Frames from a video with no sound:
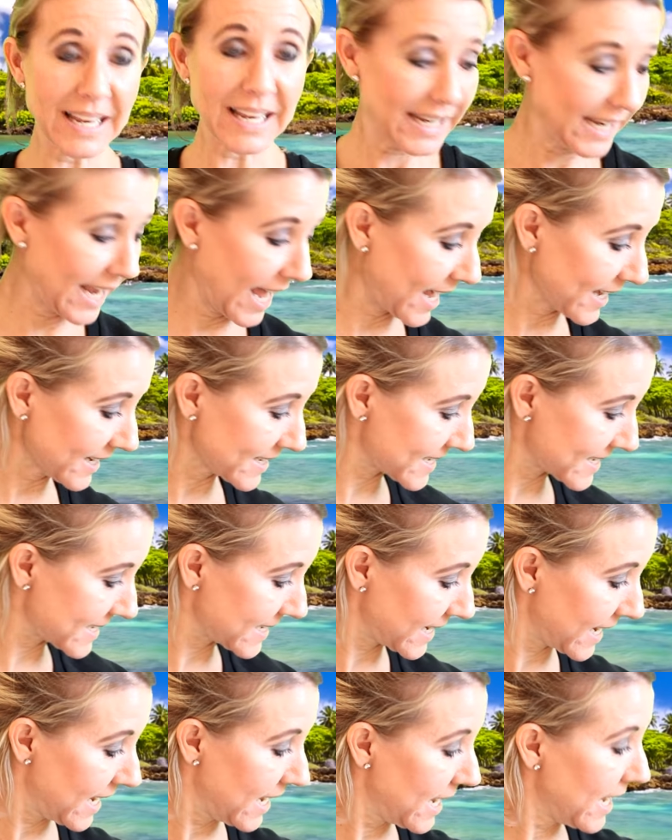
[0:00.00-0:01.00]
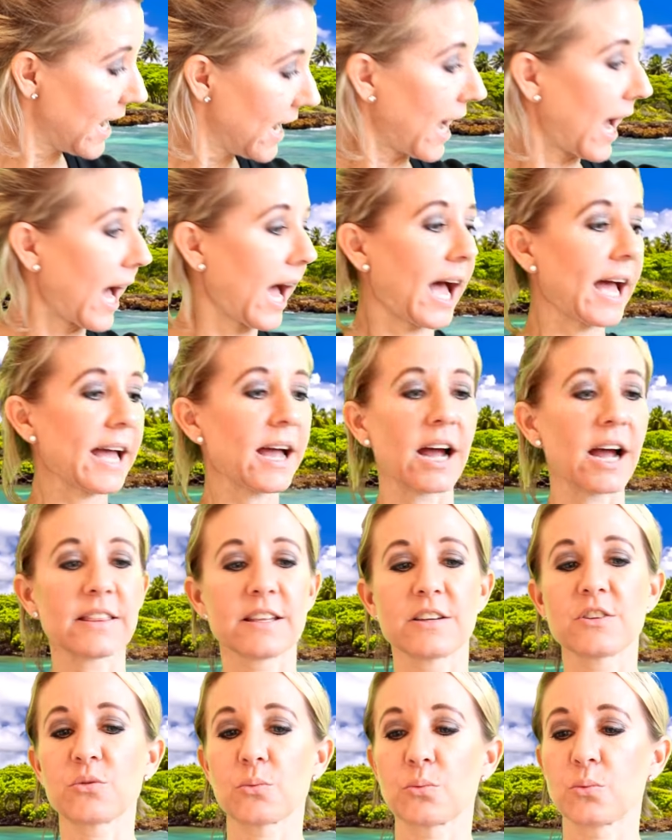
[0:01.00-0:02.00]
Next, I got
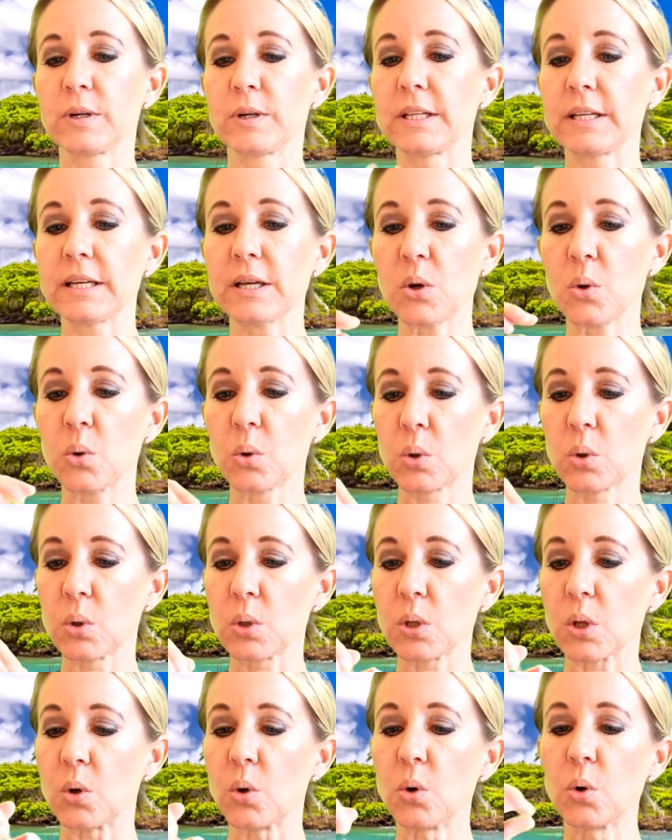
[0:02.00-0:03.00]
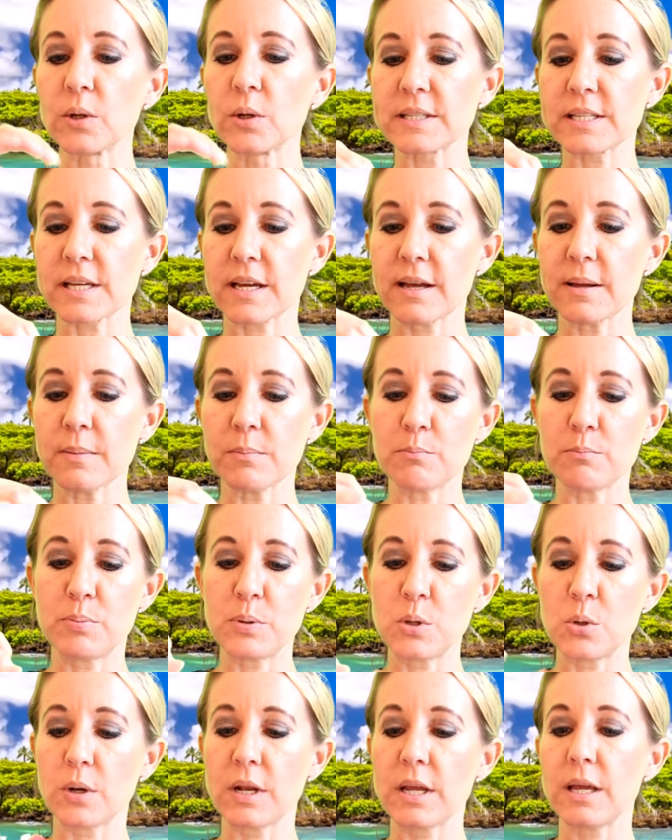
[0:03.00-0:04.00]
this really cool Ulta
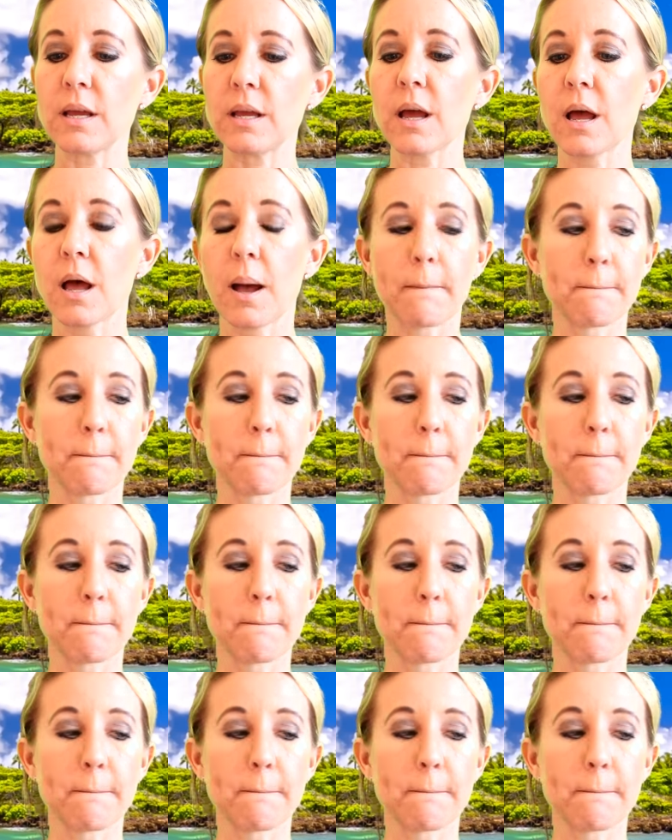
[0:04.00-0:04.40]
Beauty